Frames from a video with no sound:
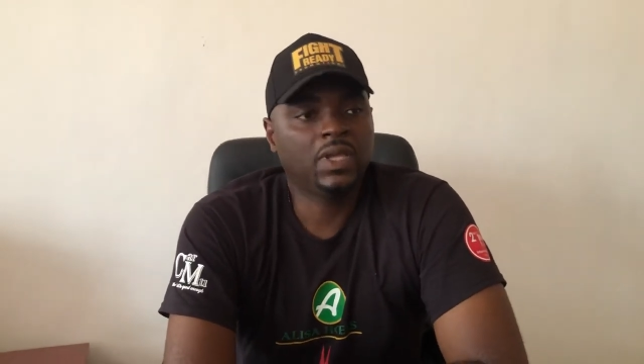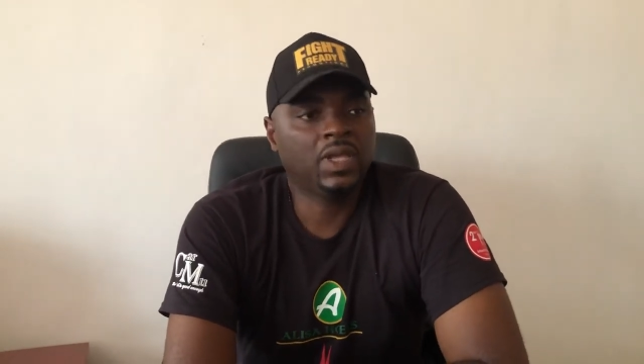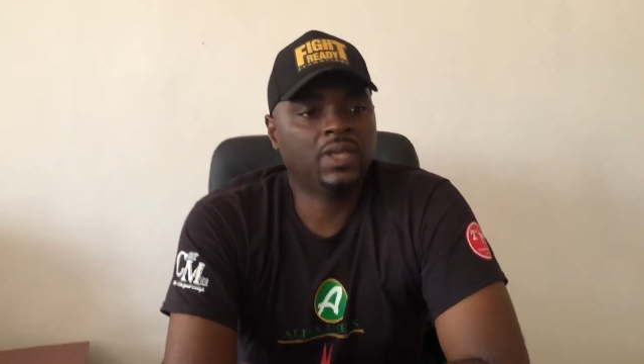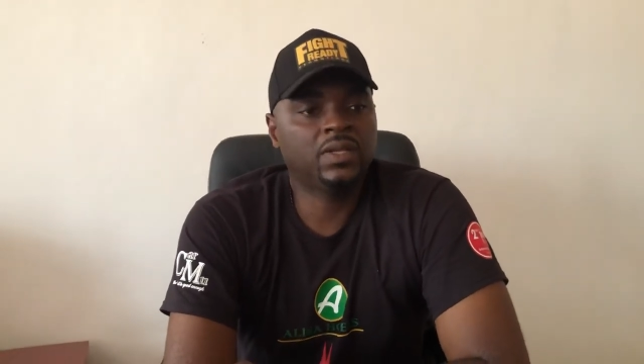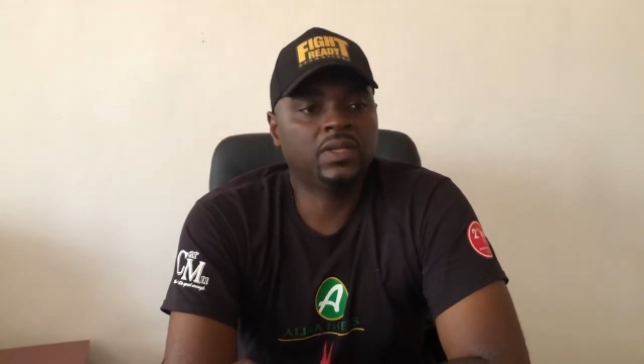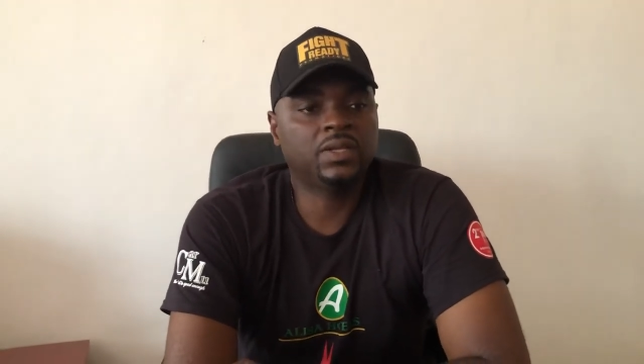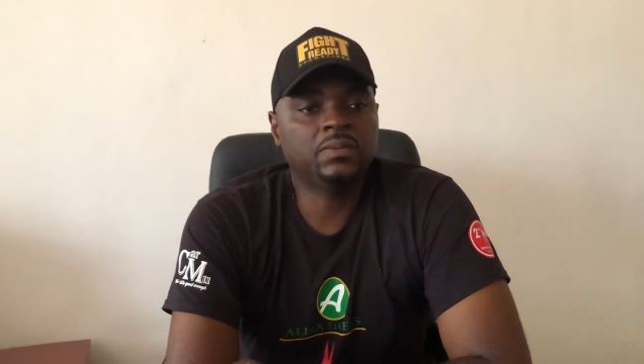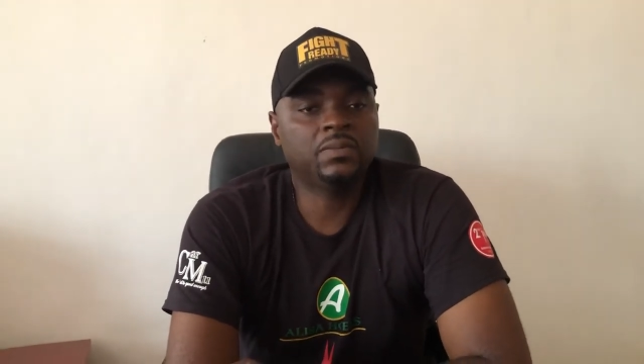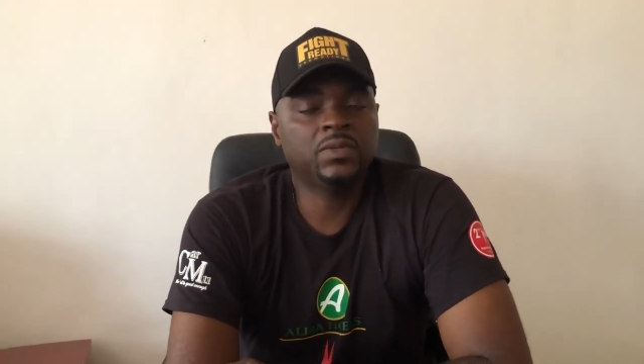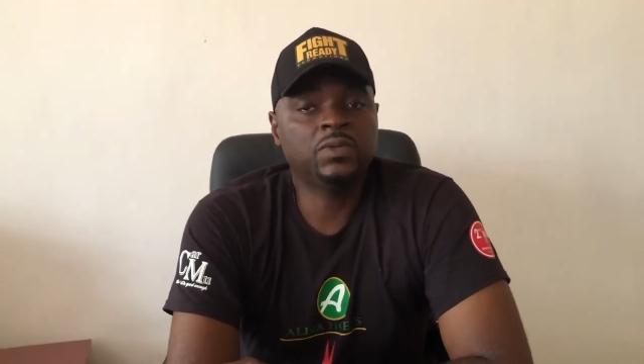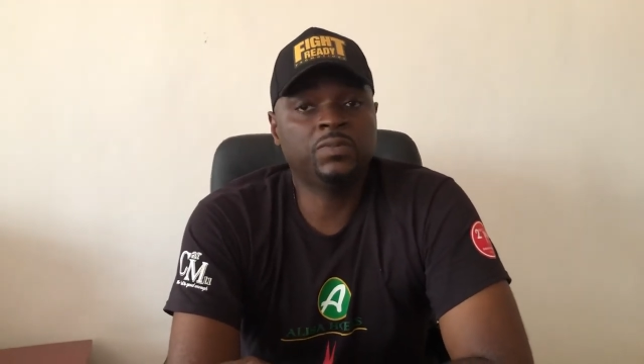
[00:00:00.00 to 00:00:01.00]
And
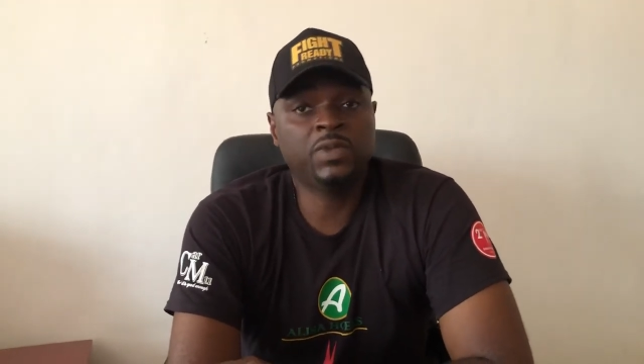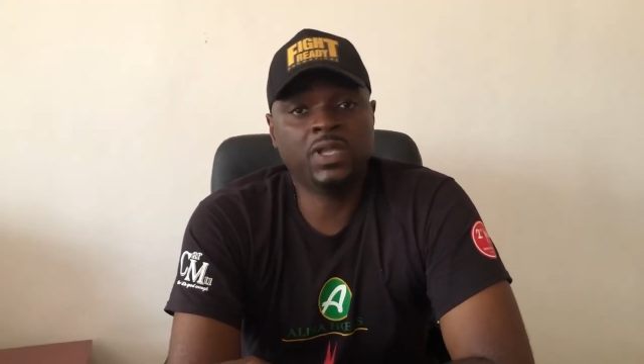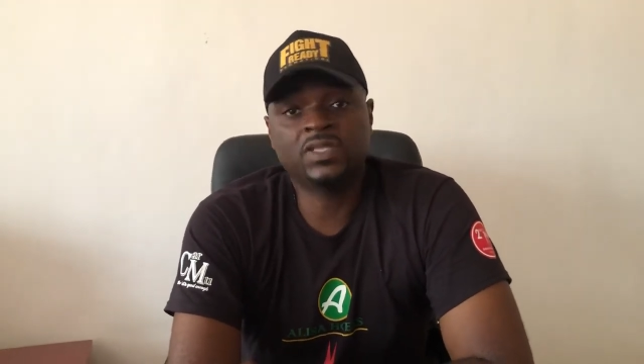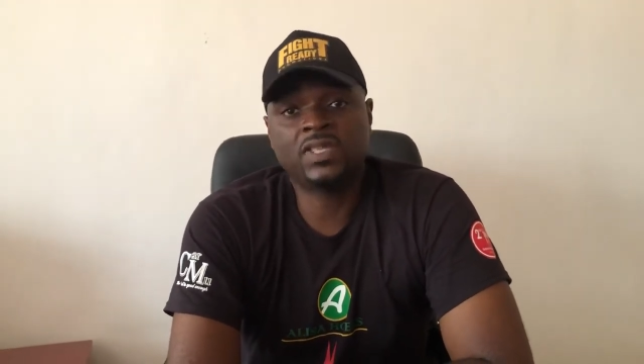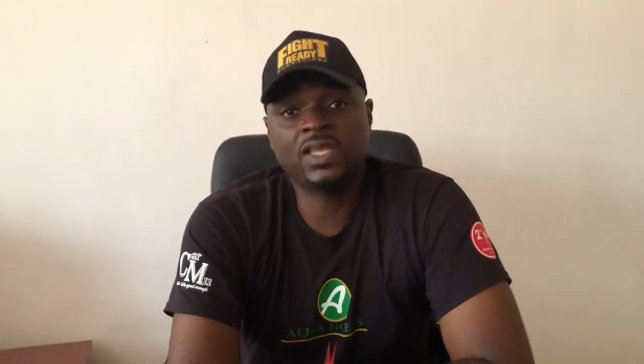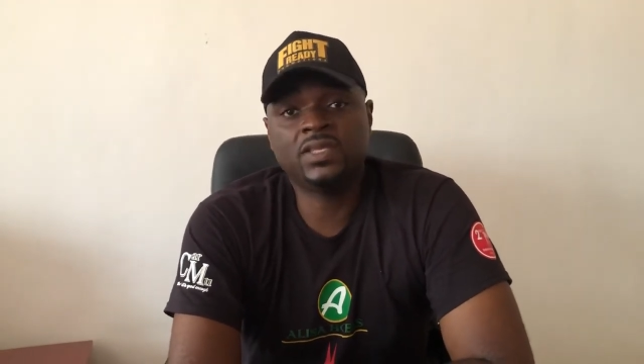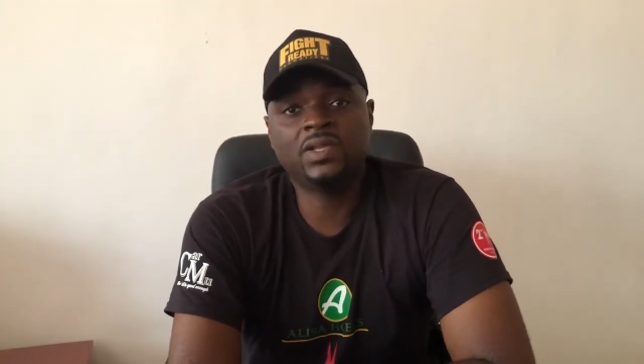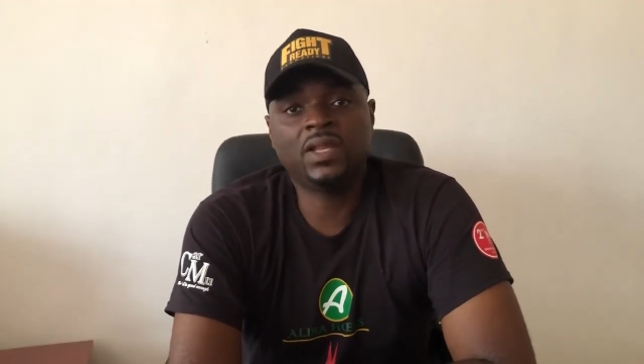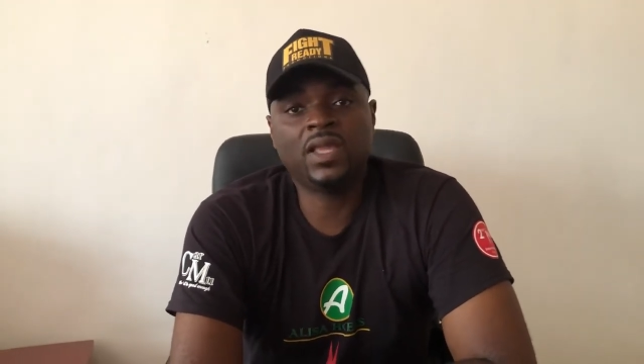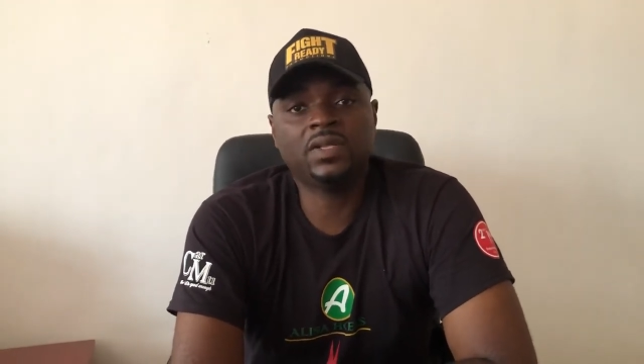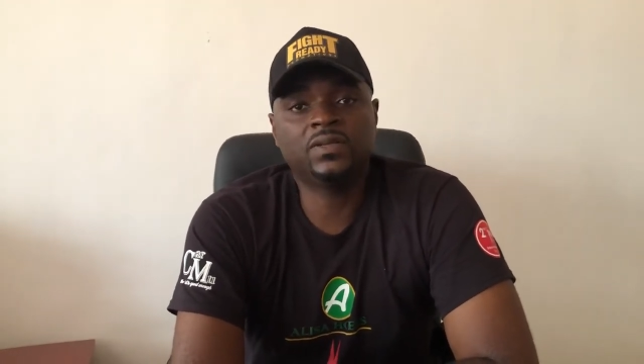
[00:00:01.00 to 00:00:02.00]
it'll be an exciting
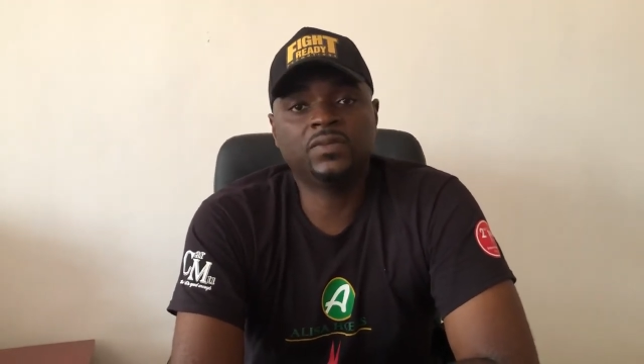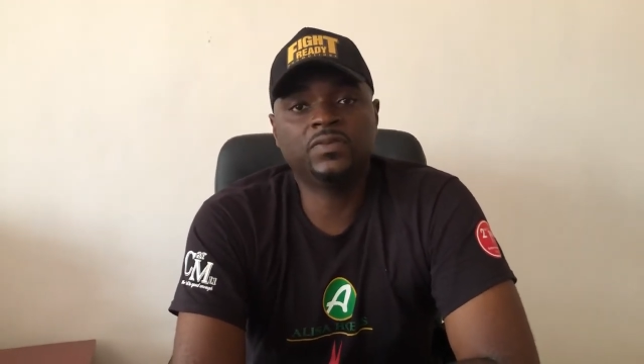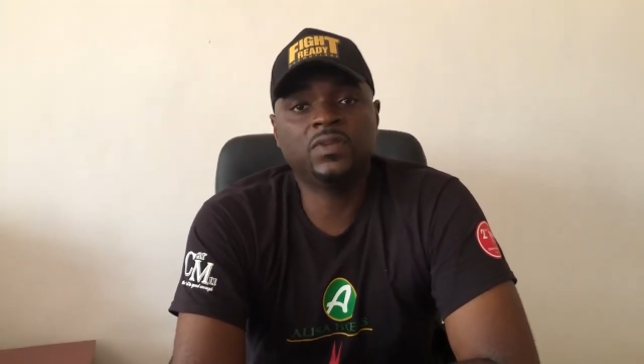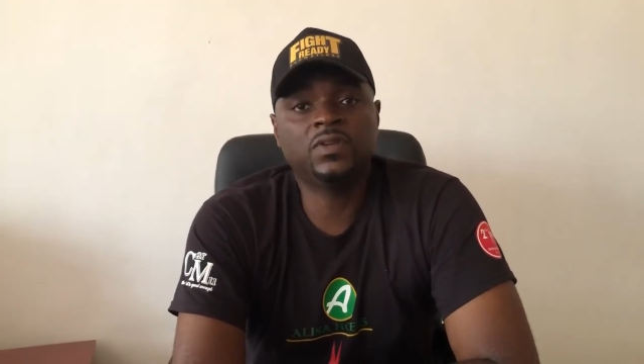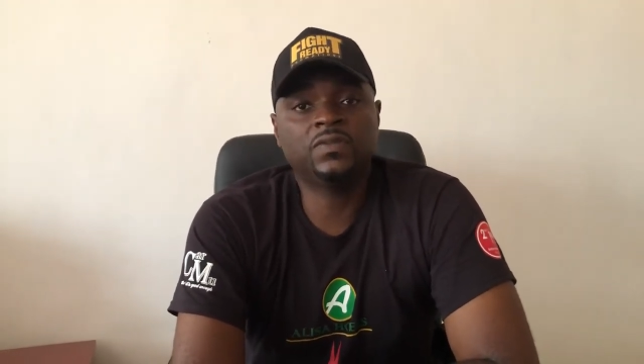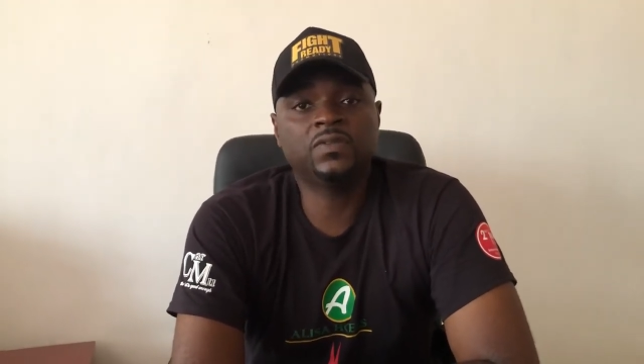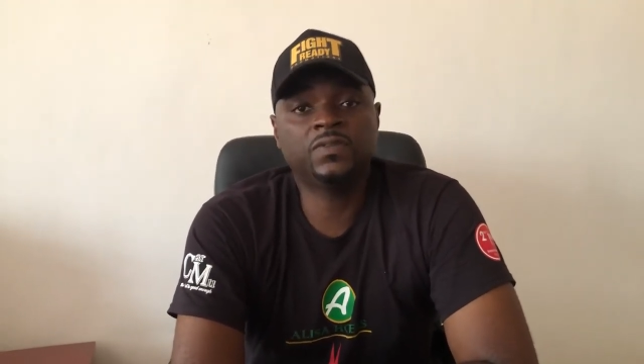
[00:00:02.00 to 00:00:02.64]
night.